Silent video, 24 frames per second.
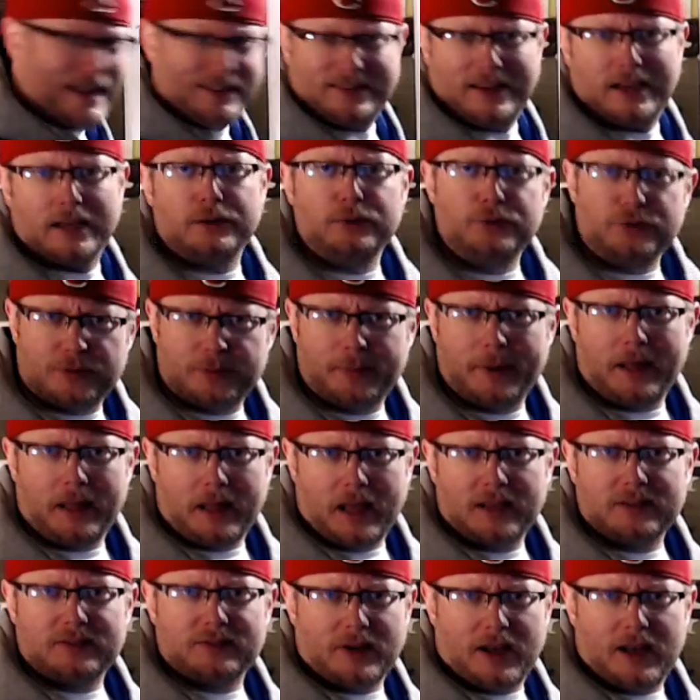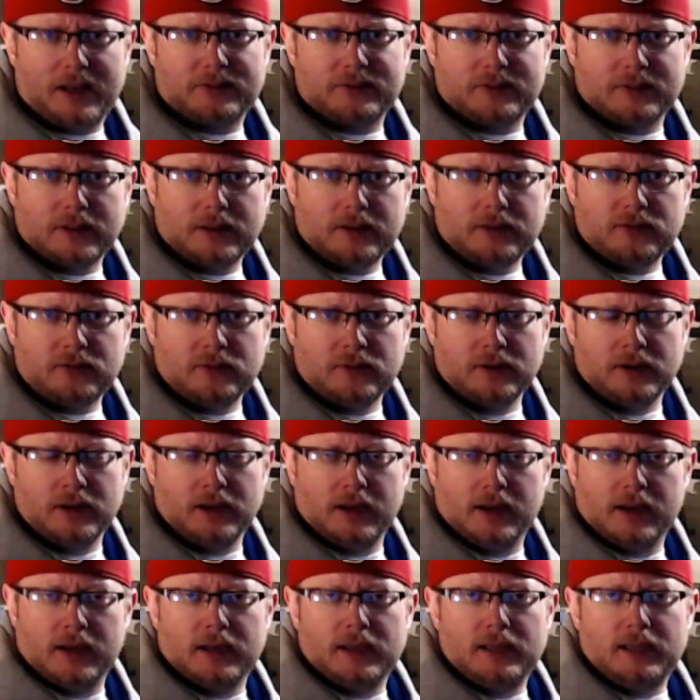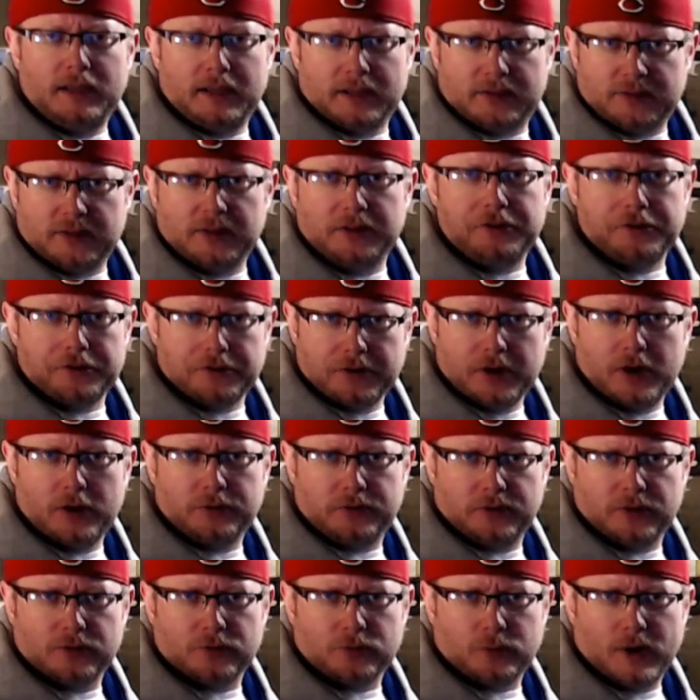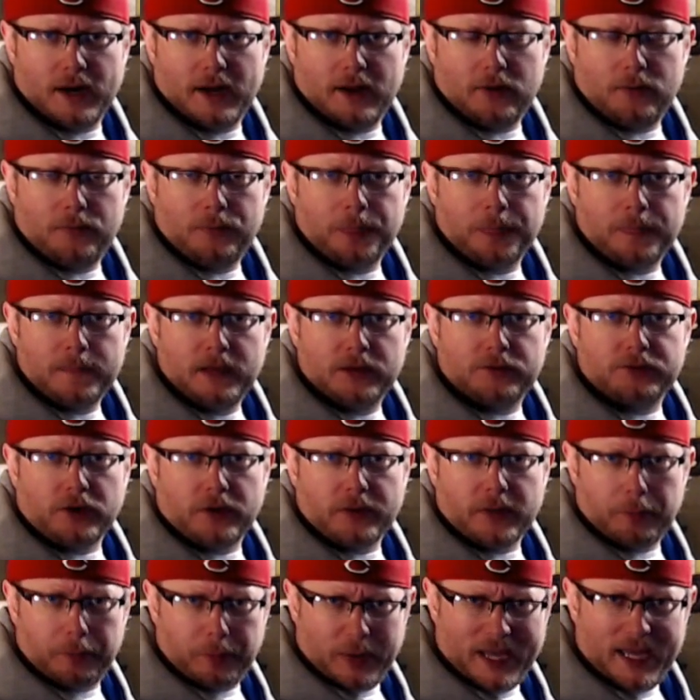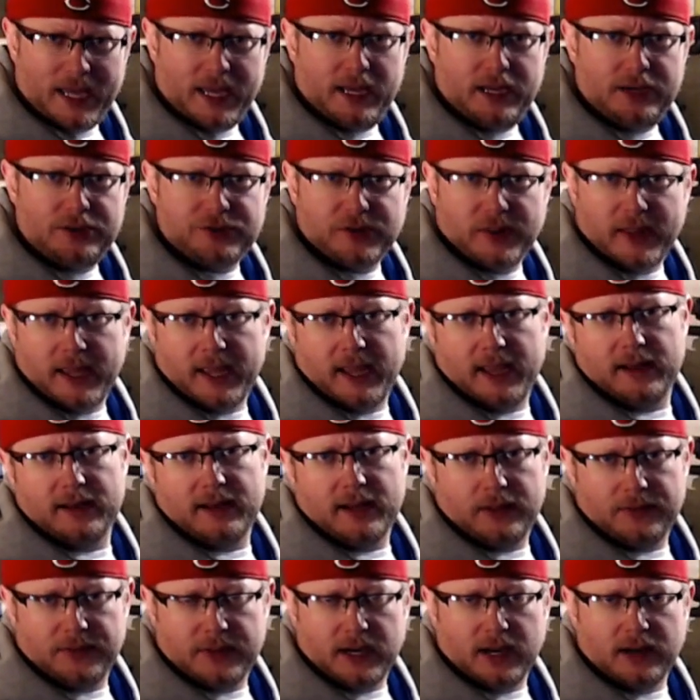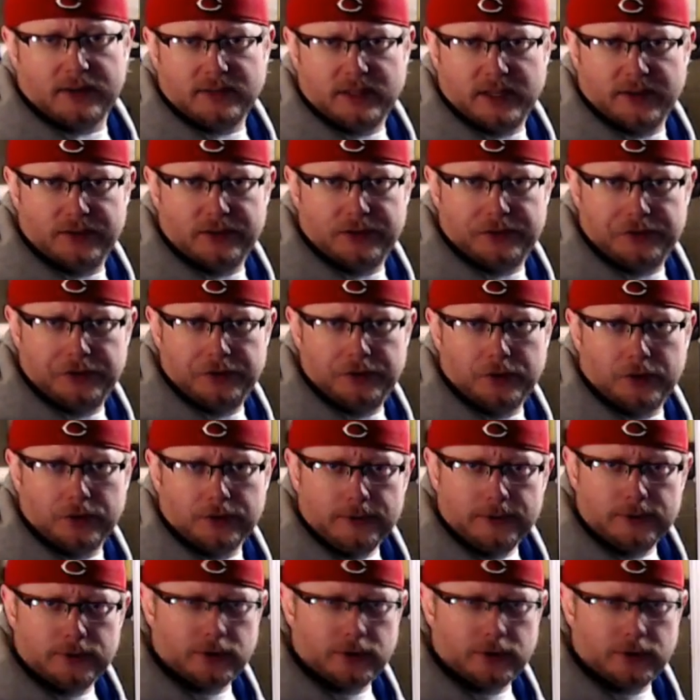how you spell isosceles. It's in your notes as well. It's on the page, the handout that I've given to you on Google